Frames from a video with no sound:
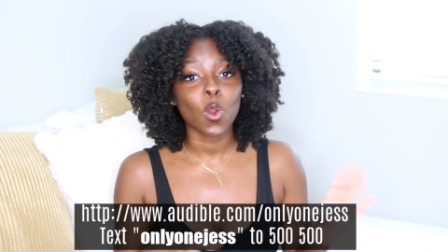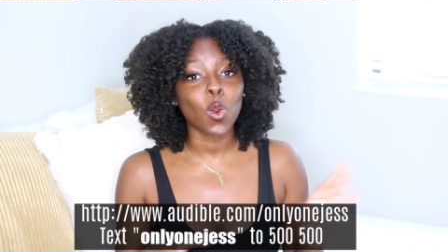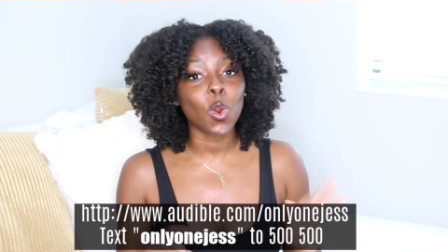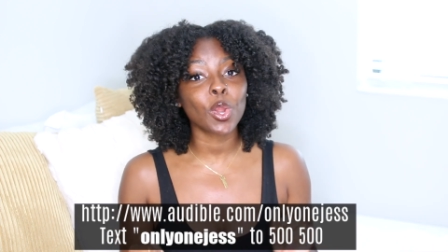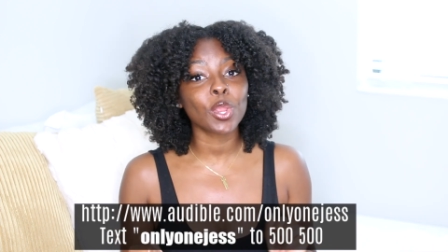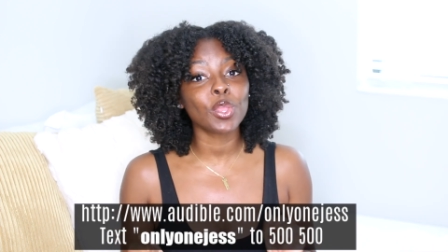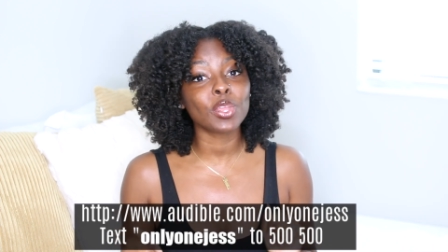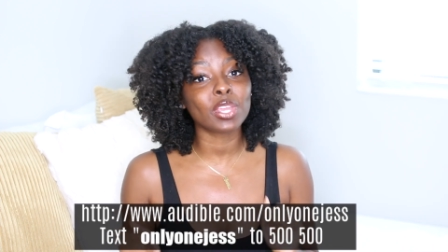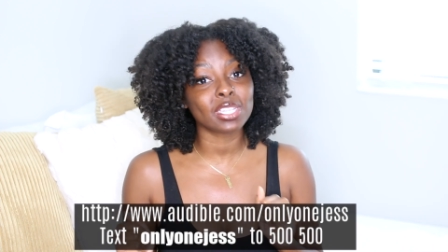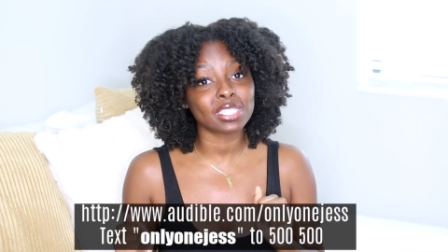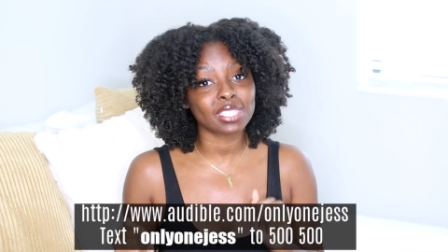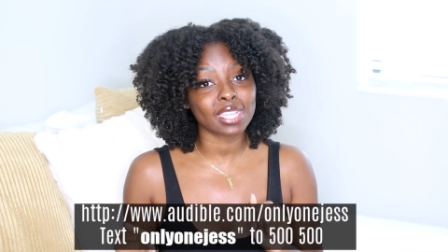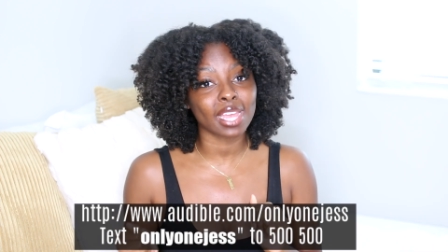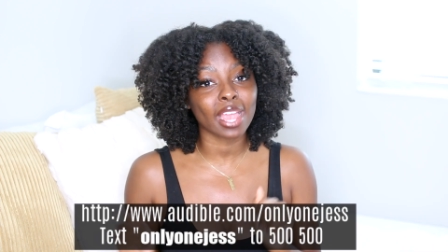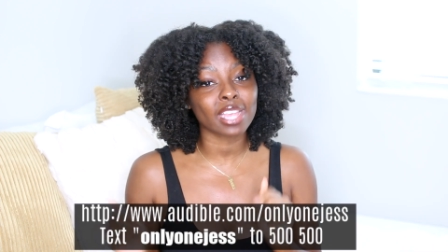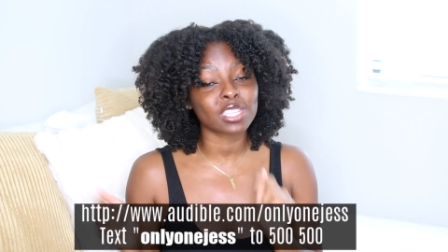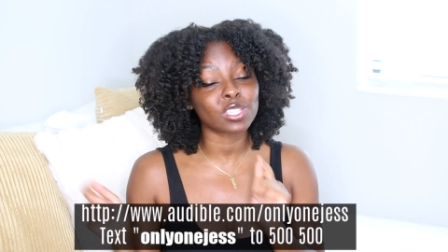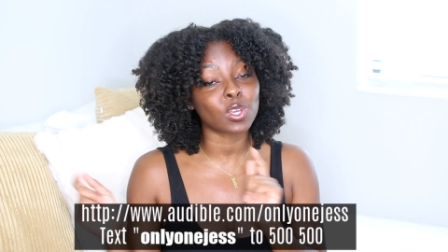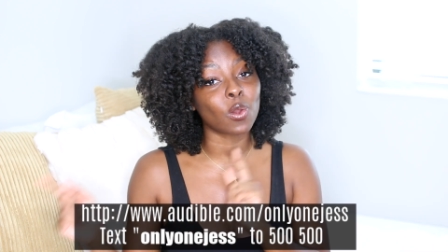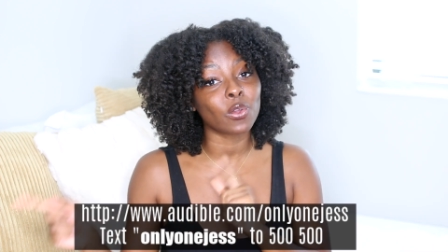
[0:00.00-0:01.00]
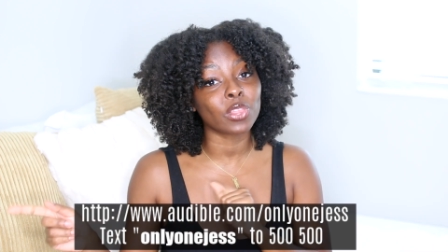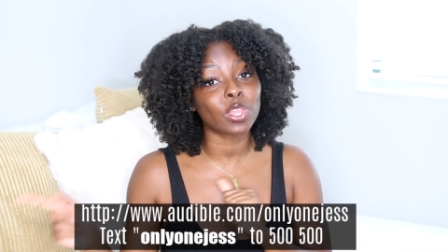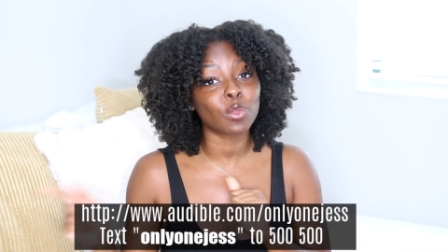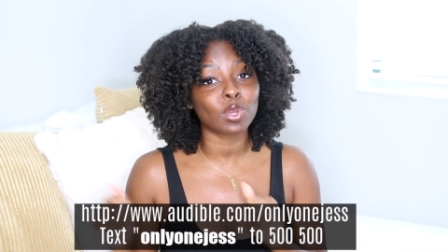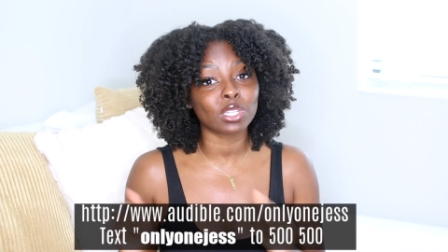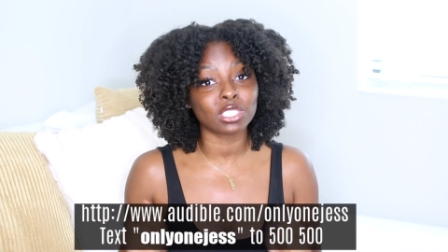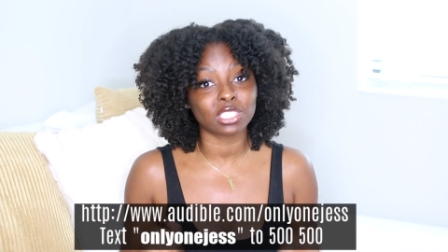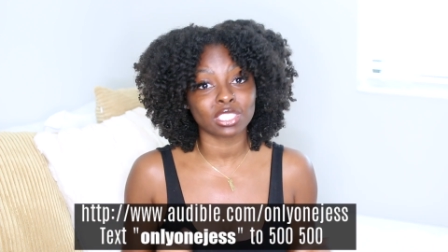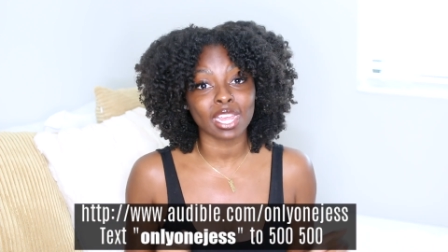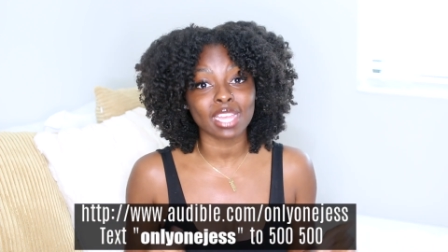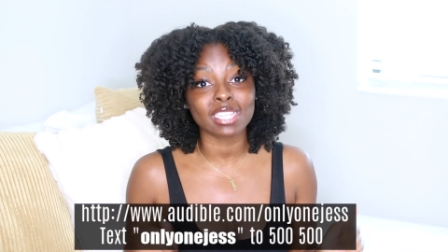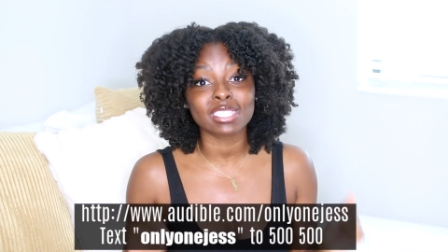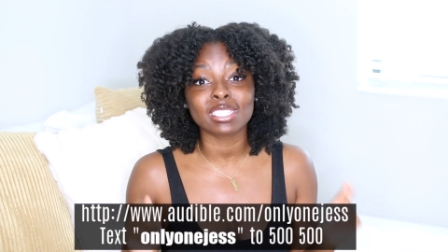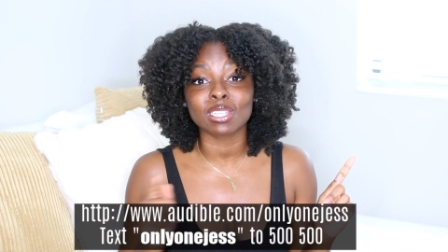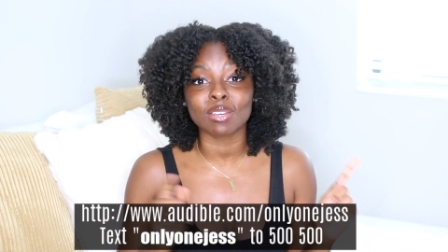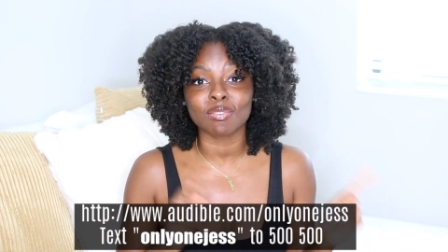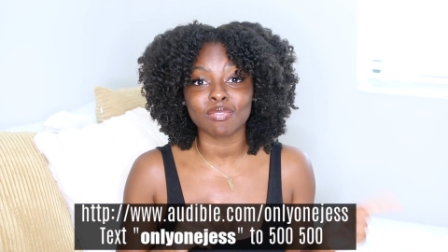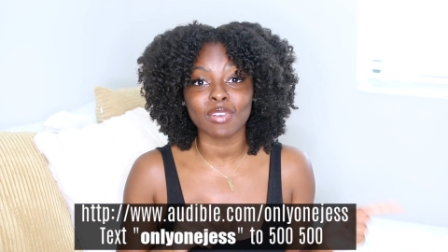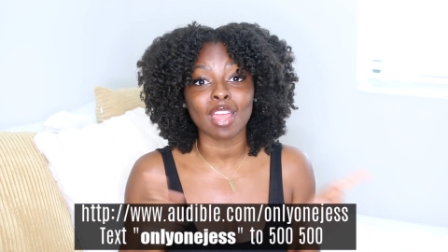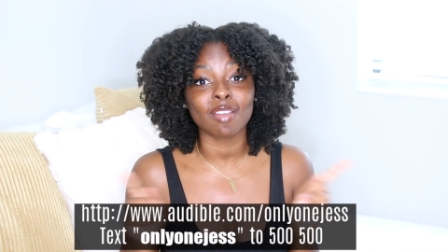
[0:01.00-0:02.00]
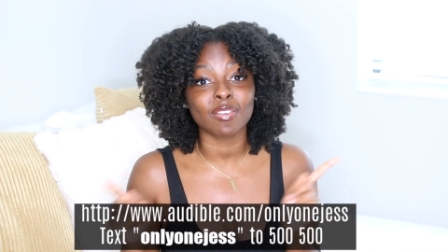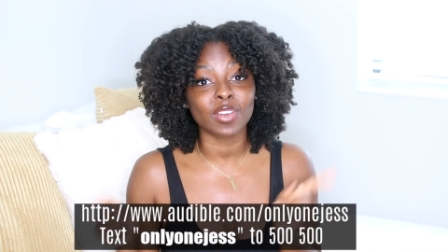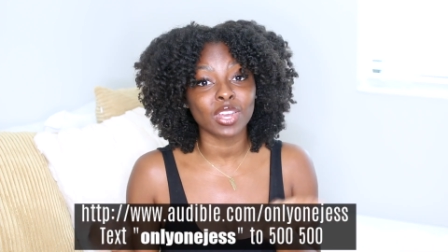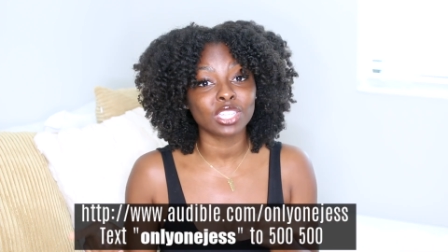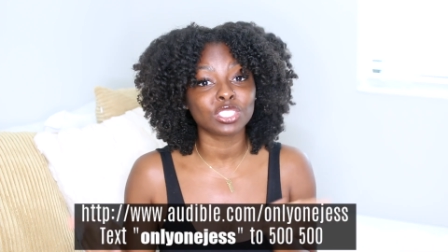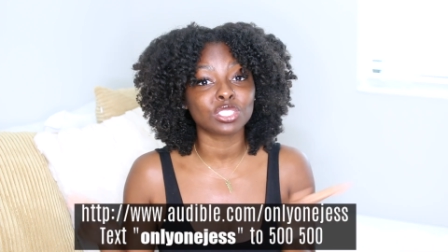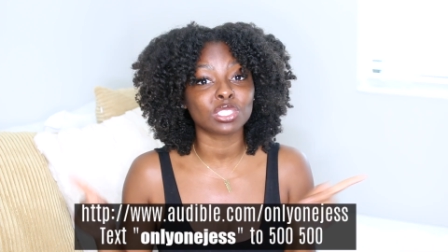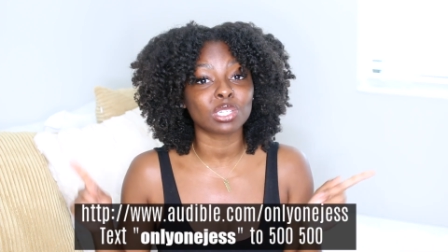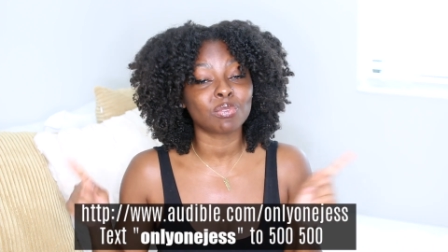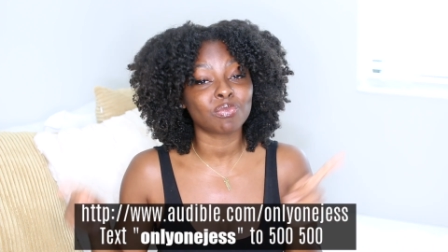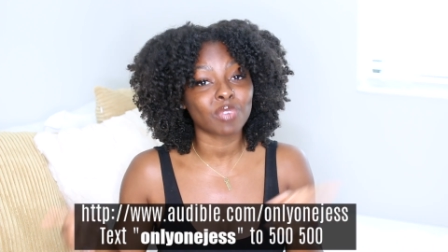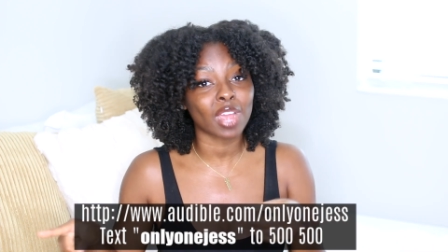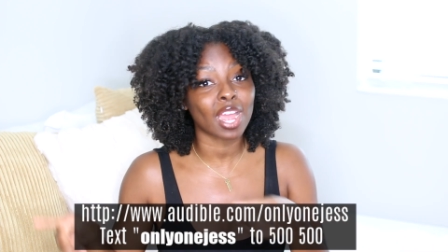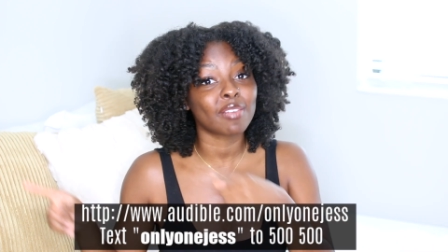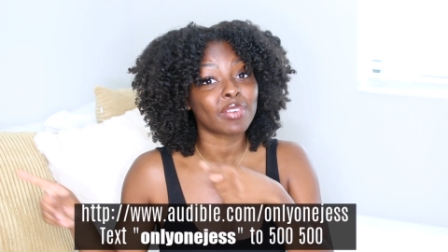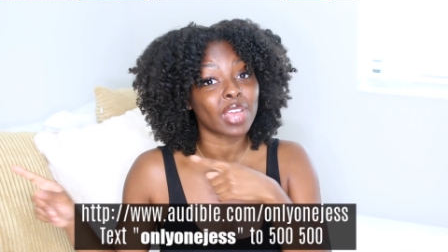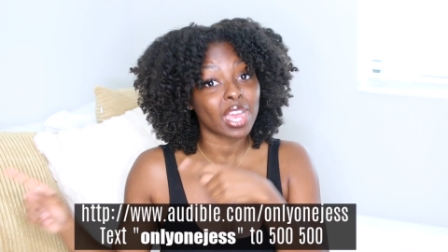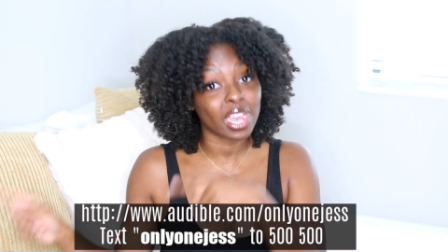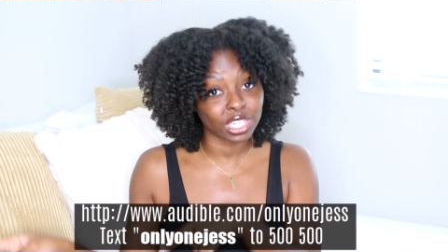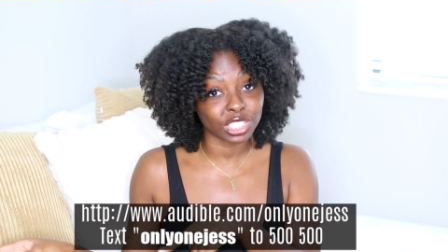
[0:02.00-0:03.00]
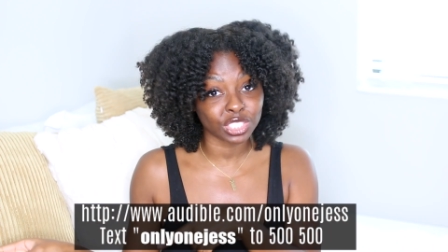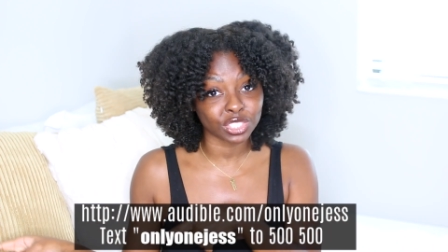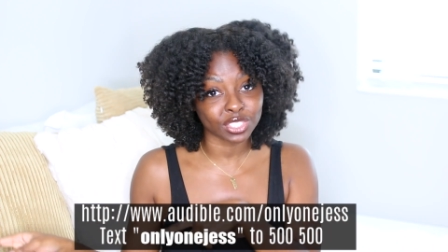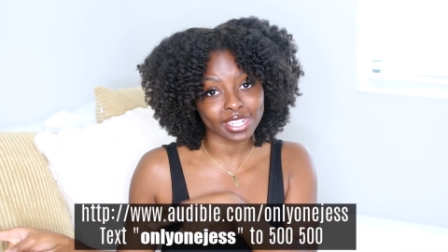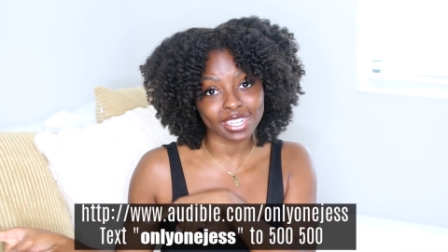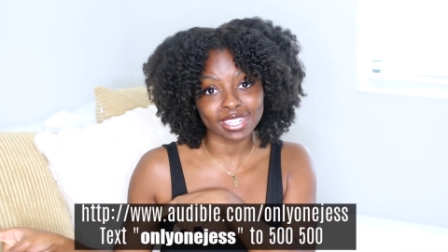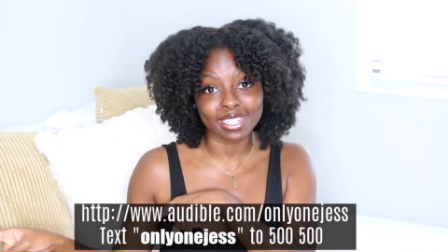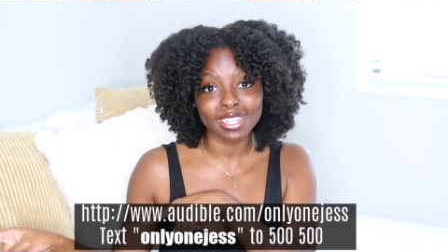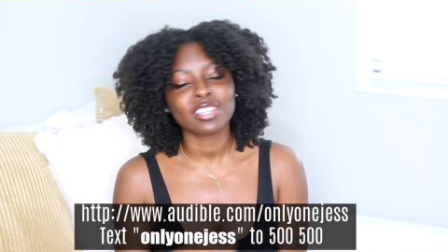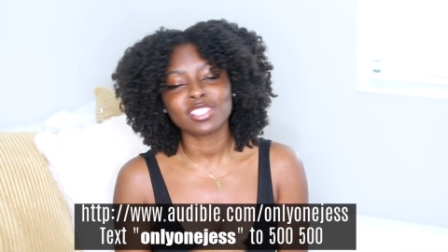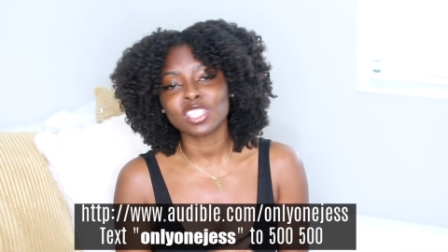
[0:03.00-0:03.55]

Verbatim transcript: or you can text only one Jess to 500 500.